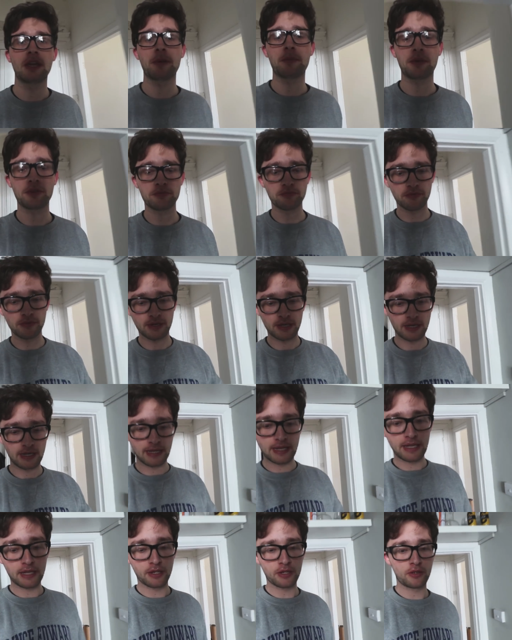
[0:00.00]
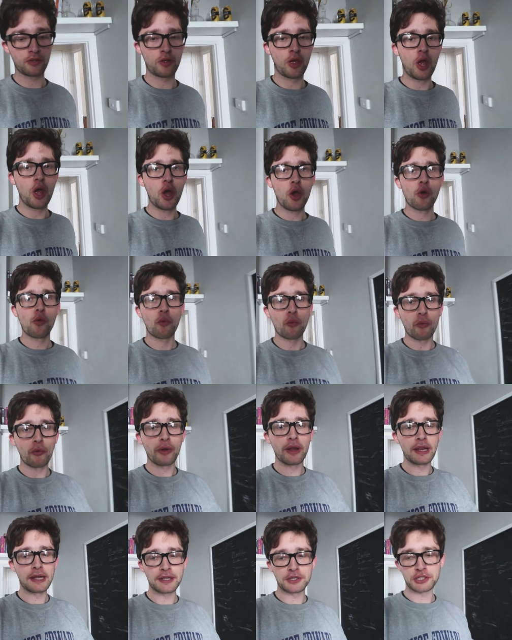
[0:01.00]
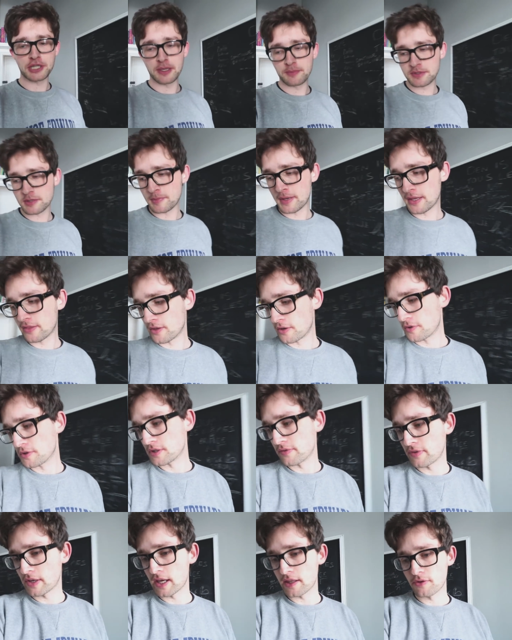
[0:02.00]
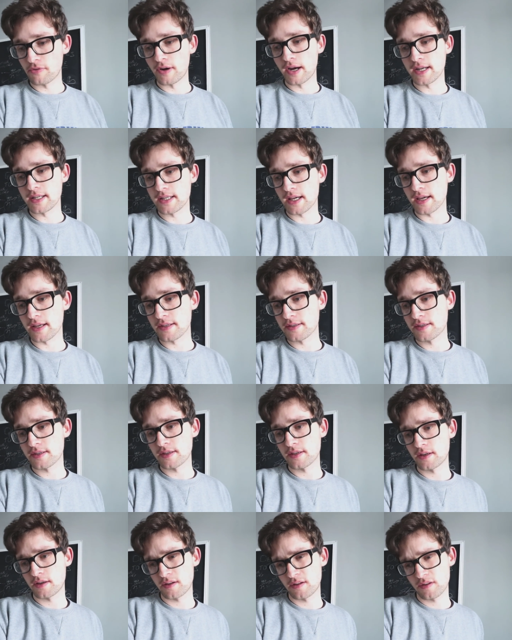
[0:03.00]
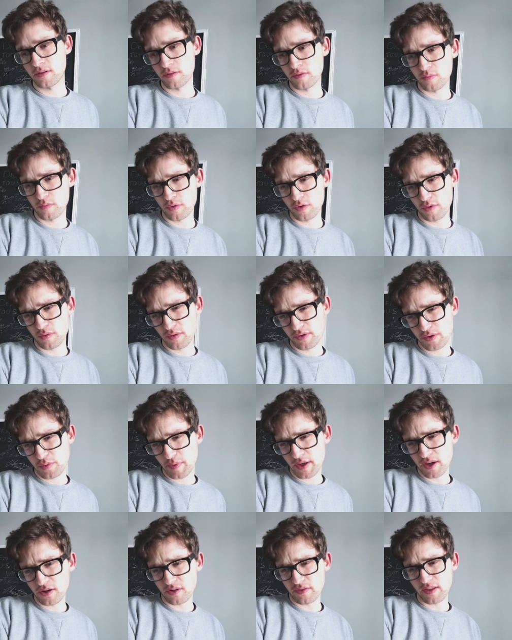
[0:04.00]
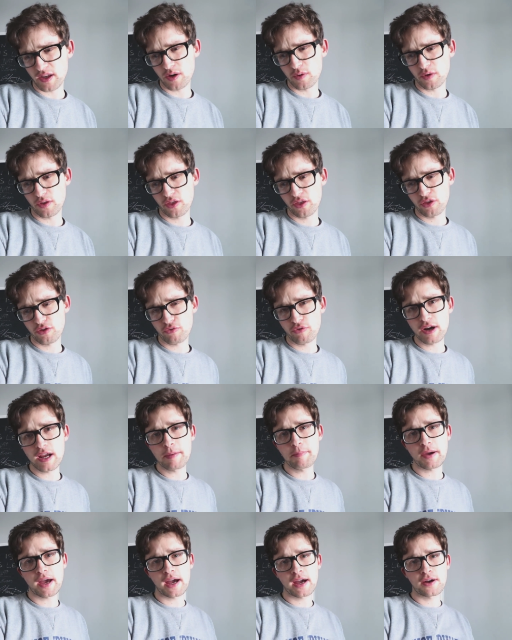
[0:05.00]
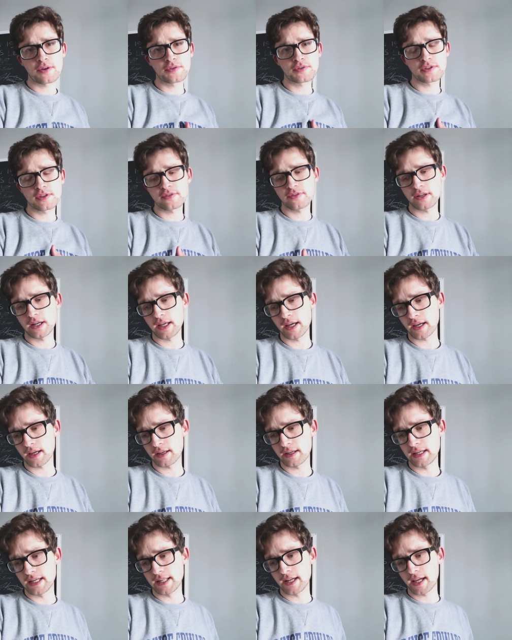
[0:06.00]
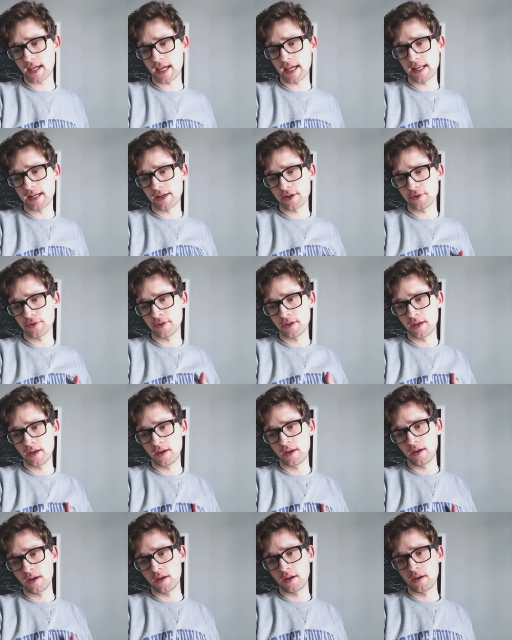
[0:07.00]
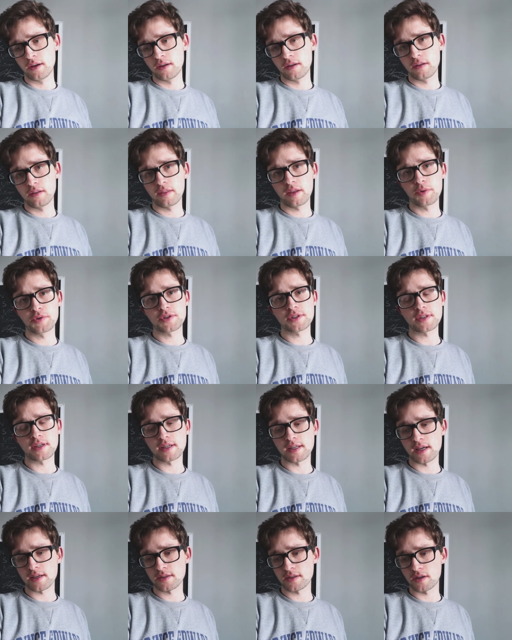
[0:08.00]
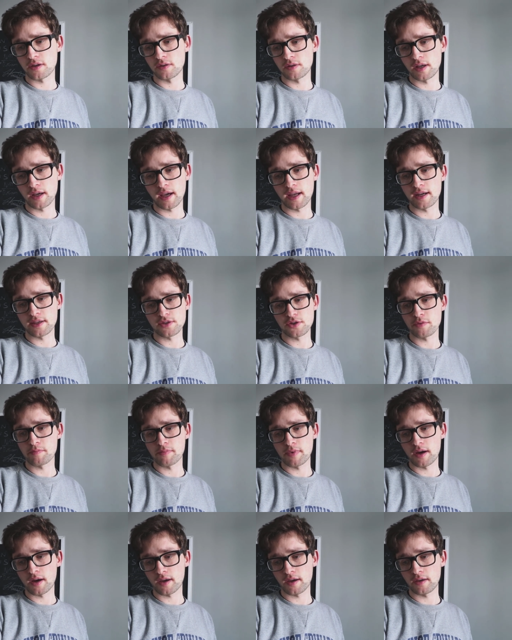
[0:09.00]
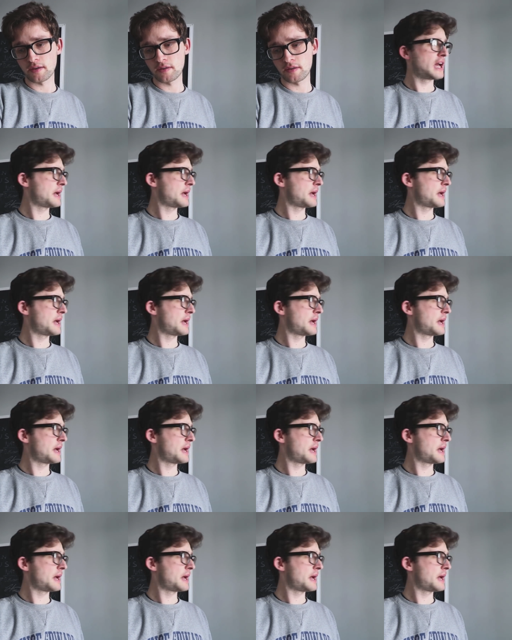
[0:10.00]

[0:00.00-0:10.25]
Yeah, but it's really, really cheap to make those if you get the right dates. Well, the ones we got, they were three pounds for like nearly a kilo. They were just in Tesco, like any supermarket.